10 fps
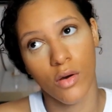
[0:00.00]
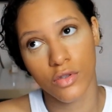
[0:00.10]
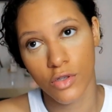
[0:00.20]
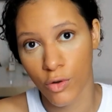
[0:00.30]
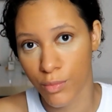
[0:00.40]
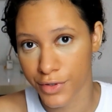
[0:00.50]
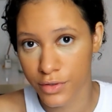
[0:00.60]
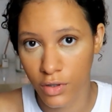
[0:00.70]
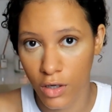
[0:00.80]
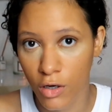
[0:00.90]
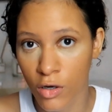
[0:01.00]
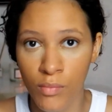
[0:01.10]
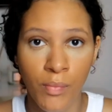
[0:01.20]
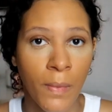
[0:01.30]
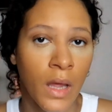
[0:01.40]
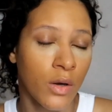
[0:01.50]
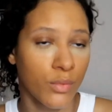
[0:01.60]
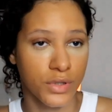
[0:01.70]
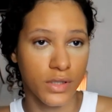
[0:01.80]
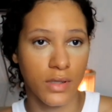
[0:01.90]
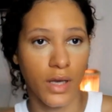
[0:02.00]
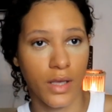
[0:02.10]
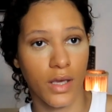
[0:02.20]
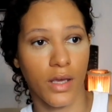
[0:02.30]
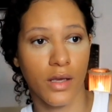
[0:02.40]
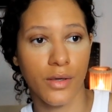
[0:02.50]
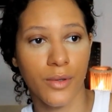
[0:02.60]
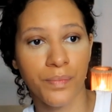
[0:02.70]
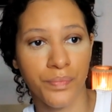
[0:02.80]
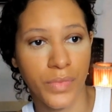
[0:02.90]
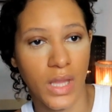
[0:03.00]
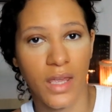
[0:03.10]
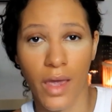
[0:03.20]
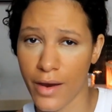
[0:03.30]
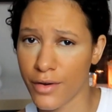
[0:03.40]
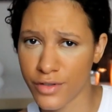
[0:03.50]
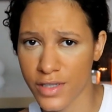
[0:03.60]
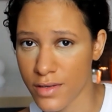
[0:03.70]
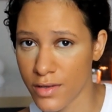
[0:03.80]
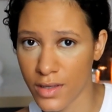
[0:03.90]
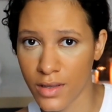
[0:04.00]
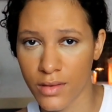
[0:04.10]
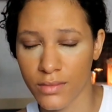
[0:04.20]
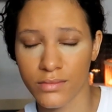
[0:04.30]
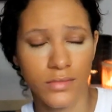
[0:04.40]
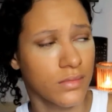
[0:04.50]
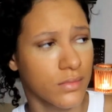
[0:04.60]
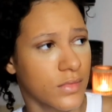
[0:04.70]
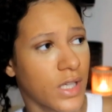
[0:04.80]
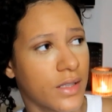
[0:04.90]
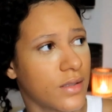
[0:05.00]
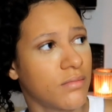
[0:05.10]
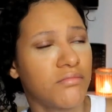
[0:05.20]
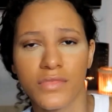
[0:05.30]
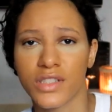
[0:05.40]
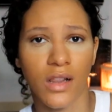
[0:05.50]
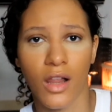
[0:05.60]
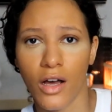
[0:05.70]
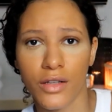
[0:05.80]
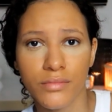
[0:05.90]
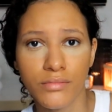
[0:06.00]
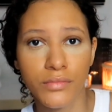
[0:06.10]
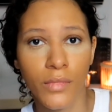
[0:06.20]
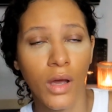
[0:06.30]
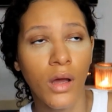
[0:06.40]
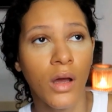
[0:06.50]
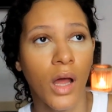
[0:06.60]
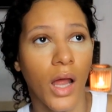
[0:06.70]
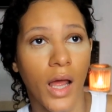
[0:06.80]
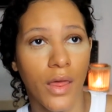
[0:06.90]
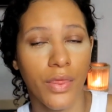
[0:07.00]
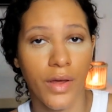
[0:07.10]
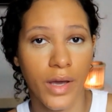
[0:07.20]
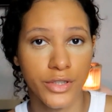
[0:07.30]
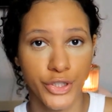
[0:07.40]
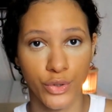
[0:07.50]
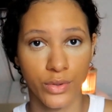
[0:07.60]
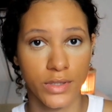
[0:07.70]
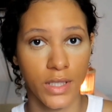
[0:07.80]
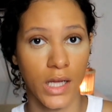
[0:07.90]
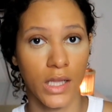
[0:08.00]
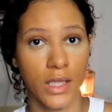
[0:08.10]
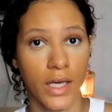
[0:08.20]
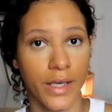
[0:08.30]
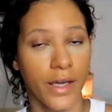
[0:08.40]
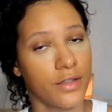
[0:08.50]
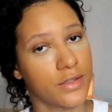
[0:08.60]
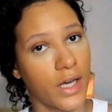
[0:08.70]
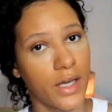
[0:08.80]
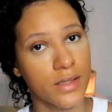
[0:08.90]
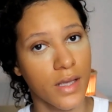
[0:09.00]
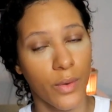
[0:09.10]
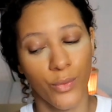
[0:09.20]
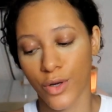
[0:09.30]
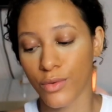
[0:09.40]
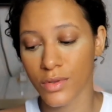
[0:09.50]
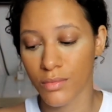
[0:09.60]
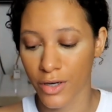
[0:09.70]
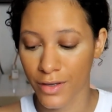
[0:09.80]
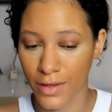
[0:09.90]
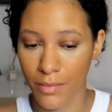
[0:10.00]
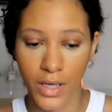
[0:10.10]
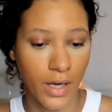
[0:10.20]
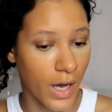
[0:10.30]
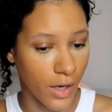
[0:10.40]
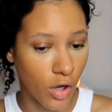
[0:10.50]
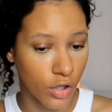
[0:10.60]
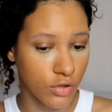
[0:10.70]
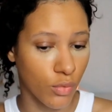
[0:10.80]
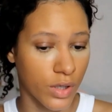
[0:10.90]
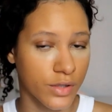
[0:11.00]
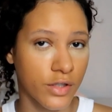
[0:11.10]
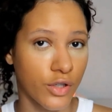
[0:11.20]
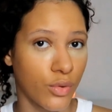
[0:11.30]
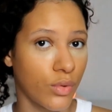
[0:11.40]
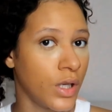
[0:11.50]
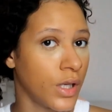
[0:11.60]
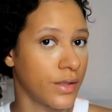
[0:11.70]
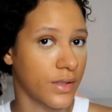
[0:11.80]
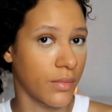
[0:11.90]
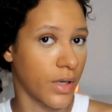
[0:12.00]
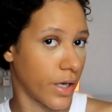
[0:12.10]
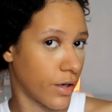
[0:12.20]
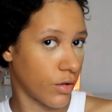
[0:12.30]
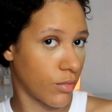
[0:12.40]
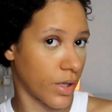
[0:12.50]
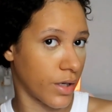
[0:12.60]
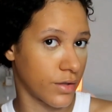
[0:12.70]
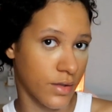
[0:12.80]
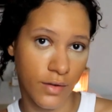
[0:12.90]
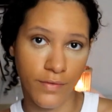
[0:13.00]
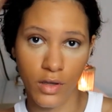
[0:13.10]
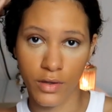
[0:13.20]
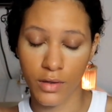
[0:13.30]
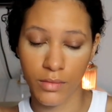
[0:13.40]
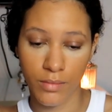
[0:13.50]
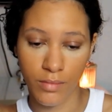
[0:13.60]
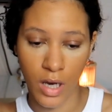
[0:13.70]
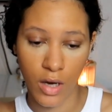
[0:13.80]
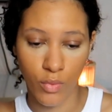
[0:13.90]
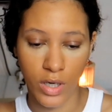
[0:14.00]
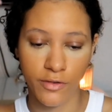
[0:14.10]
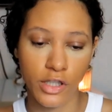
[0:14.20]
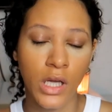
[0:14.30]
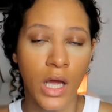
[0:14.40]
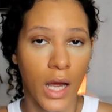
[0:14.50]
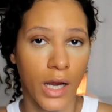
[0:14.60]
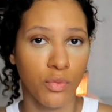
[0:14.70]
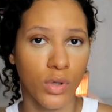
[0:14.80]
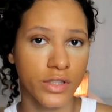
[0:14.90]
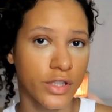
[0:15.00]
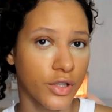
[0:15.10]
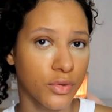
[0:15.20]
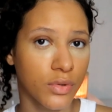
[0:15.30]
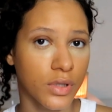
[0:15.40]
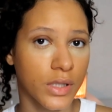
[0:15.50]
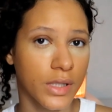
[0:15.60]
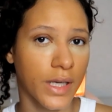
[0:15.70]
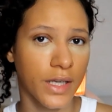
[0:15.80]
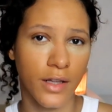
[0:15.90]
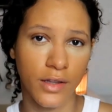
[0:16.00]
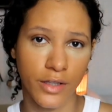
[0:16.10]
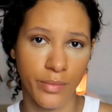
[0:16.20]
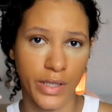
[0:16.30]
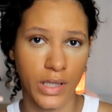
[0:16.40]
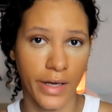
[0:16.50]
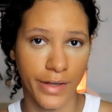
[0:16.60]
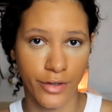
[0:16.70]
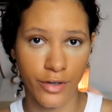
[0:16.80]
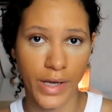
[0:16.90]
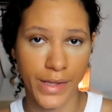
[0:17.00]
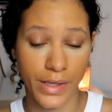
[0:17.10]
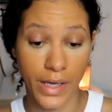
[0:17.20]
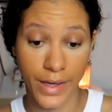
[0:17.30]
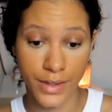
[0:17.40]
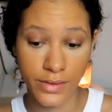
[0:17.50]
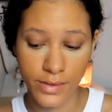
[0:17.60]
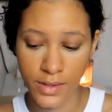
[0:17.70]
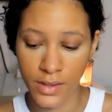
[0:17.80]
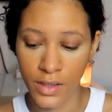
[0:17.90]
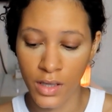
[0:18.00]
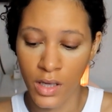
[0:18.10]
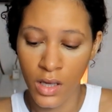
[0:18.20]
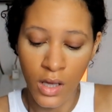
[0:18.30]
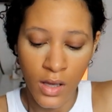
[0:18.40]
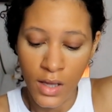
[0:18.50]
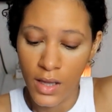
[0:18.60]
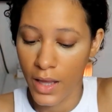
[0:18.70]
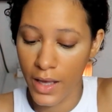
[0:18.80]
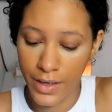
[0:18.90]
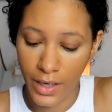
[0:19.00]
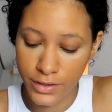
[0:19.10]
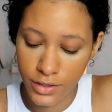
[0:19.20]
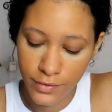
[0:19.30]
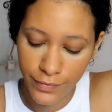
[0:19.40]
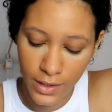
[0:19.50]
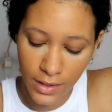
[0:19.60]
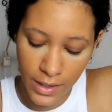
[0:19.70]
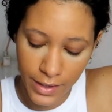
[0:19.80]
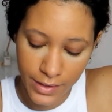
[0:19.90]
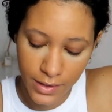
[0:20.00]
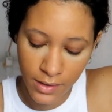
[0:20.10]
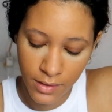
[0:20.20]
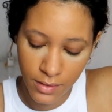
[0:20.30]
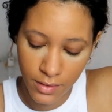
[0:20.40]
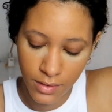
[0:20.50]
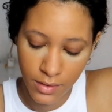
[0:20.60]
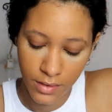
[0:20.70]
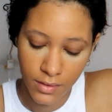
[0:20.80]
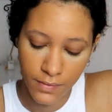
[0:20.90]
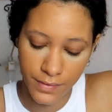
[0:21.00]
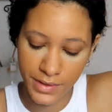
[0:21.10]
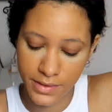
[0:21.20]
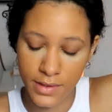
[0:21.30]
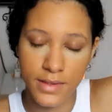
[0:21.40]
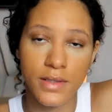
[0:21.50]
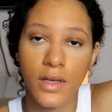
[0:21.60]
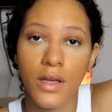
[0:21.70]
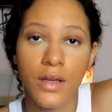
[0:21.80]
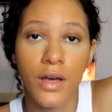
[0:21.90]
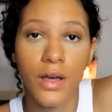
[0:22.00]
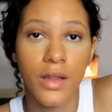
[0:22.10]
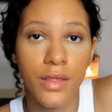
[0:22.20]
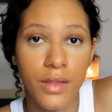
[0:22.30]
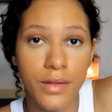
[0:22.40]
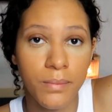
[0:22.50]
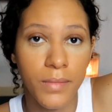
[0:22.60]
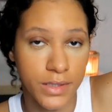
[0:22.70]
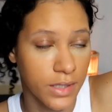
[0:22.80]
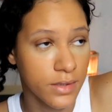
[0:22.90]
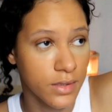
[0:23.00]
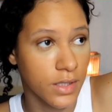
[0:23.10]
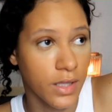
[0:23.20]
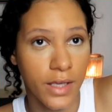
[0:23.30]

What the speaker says: October Stockholm, which is like a hairdressing like salon, and they do sell like hair dyes, and we're going to market them. And I also want to dye my hair. Oh, my hair is like falling in back, whatever. I want to get it a little bit lighter at the ends, and I just feel like this is my destiny.